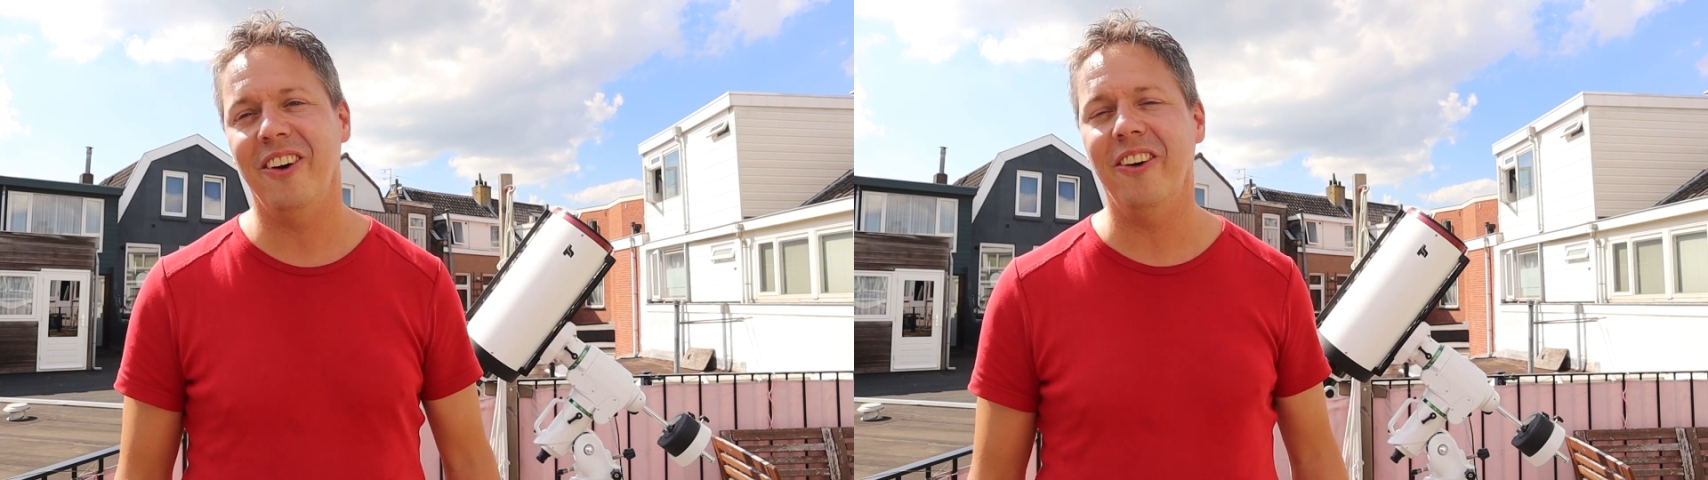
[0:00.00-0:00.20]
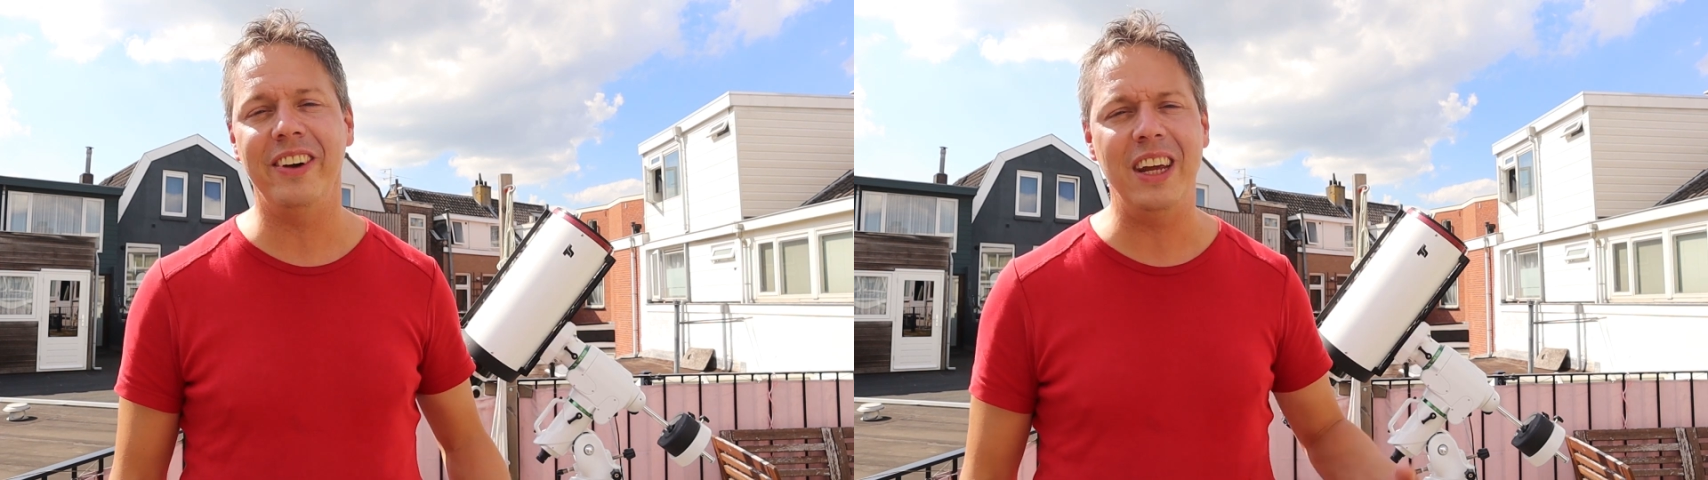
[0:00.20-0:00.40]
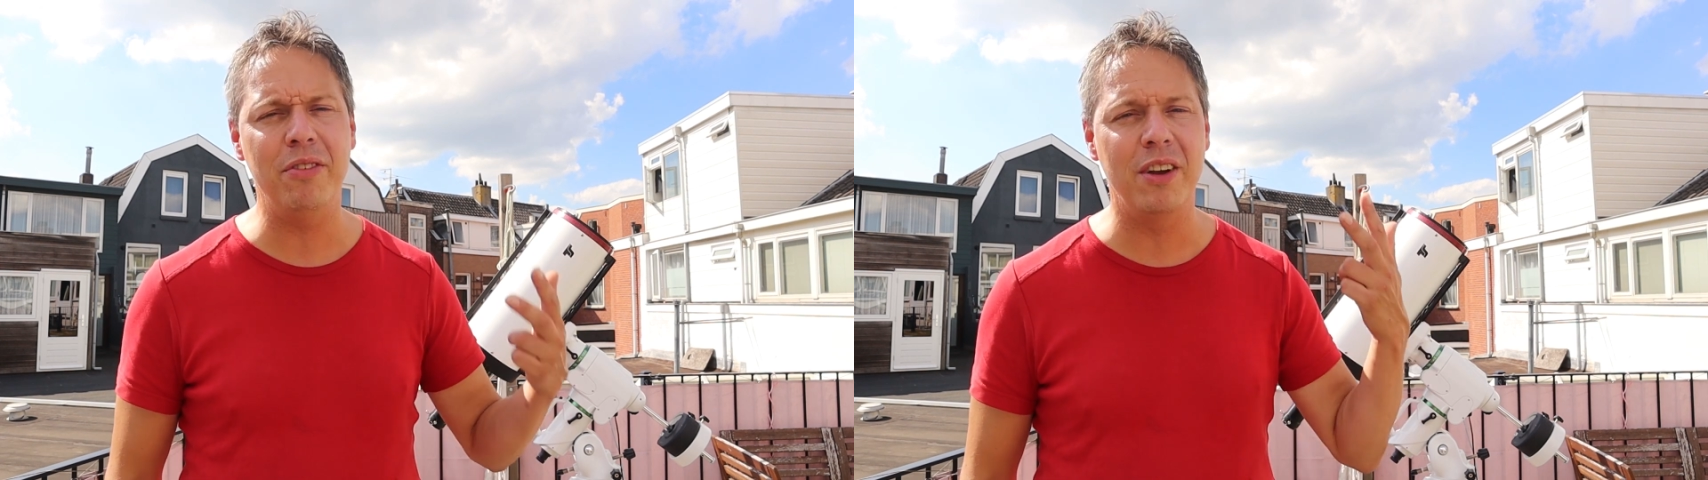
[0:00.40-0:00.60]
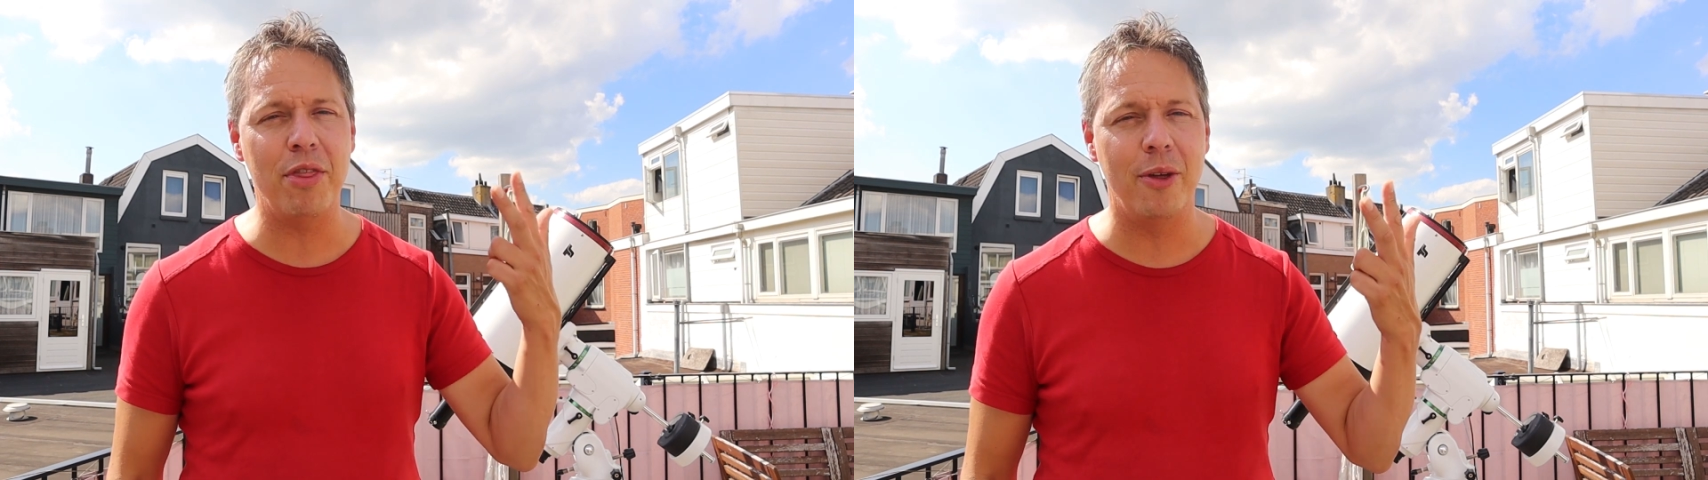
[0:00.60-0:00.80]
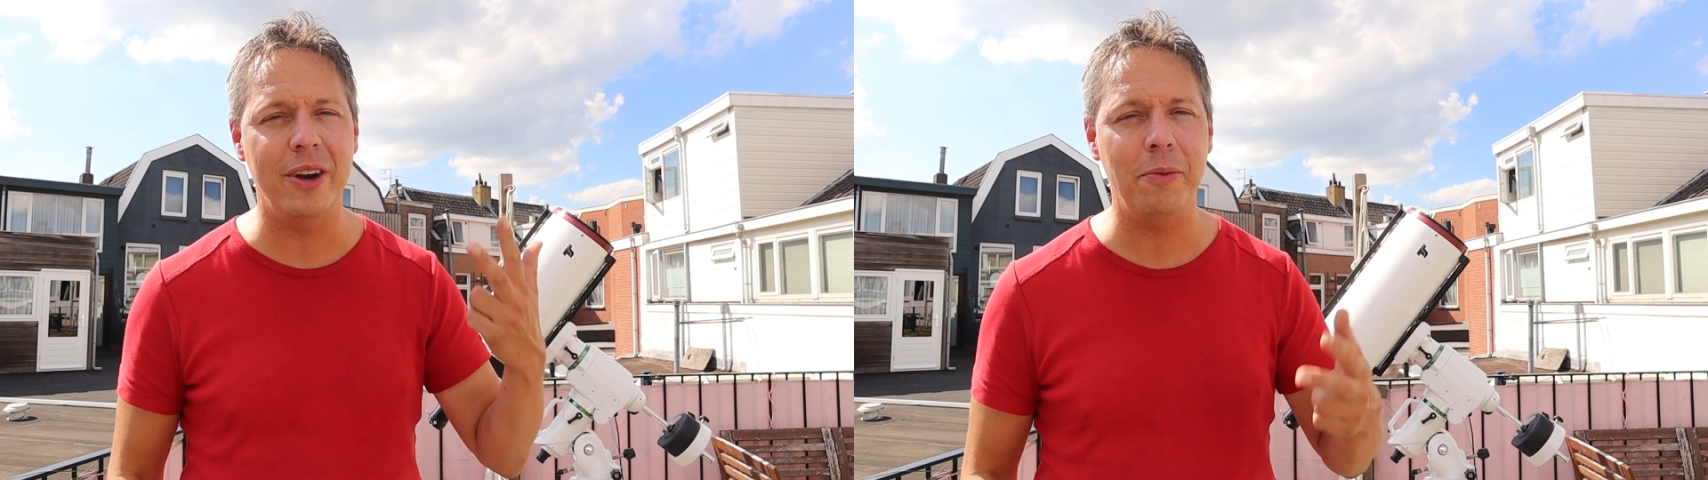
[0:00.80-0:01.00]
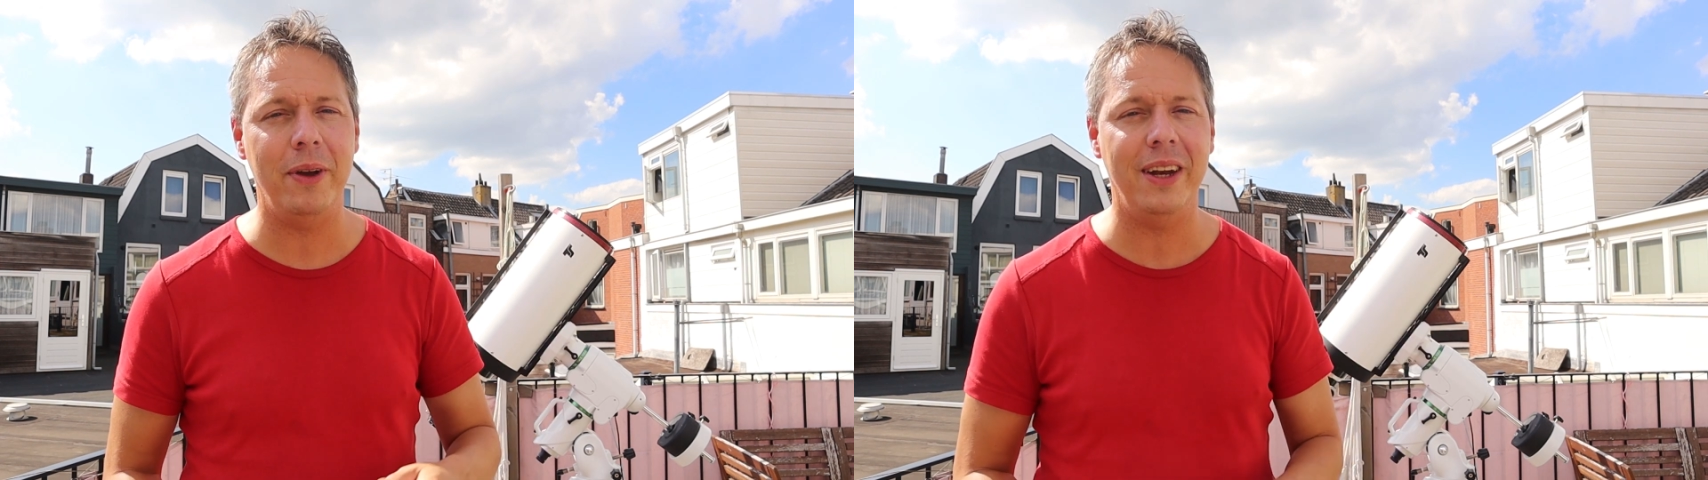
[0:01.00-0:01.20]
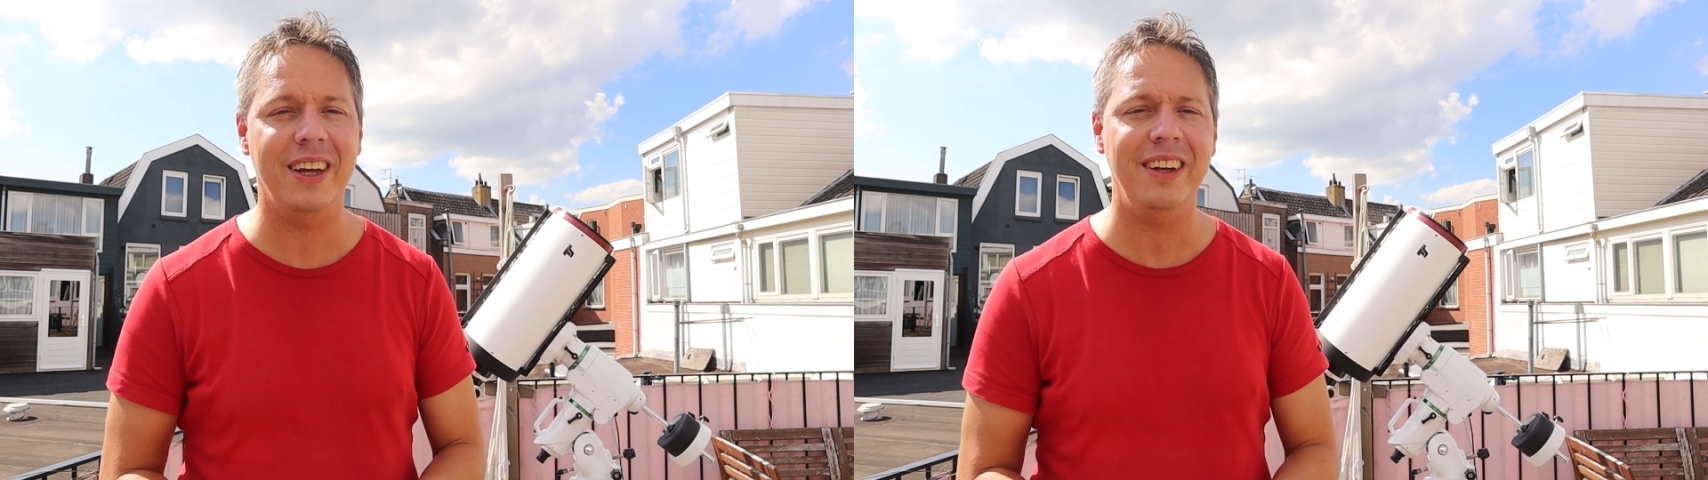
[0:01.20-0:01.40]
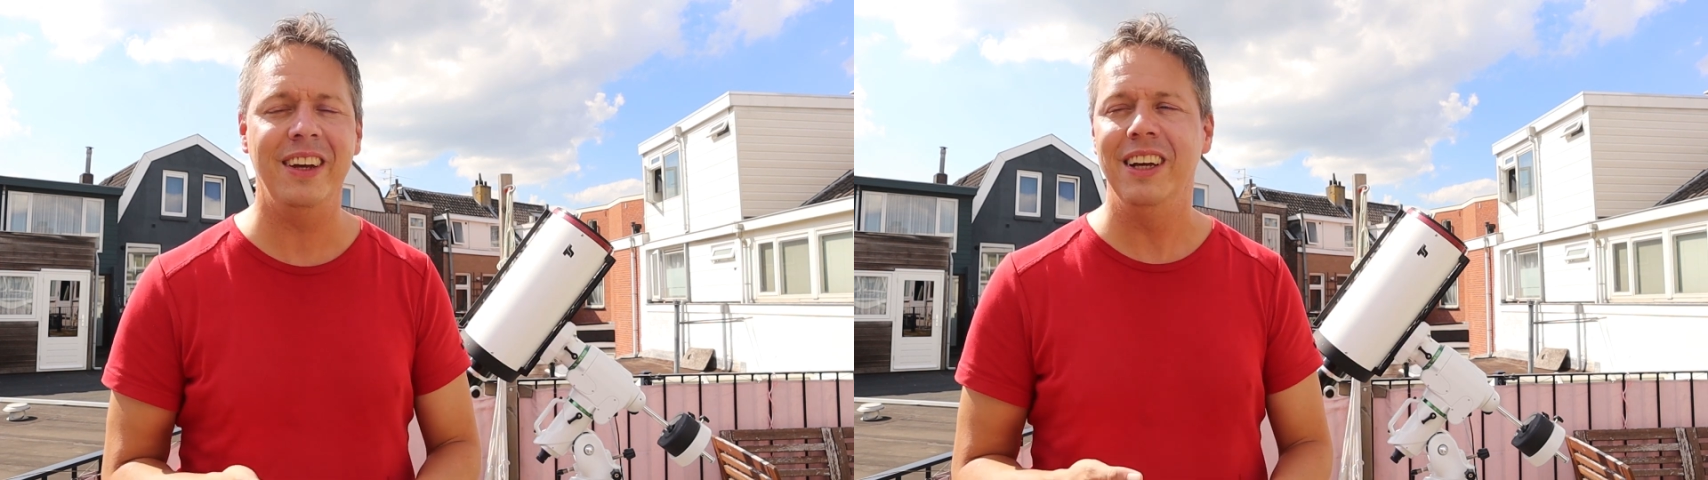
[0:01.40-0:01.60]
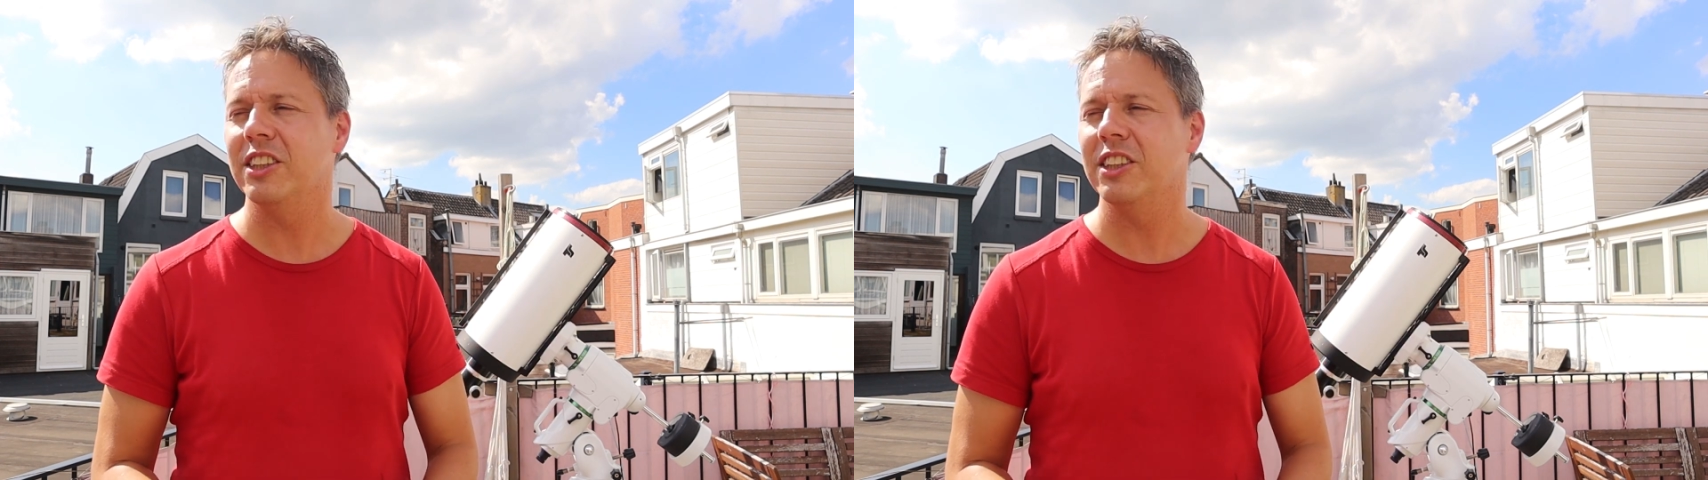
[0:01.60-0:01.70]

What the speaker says: or even a third opinion.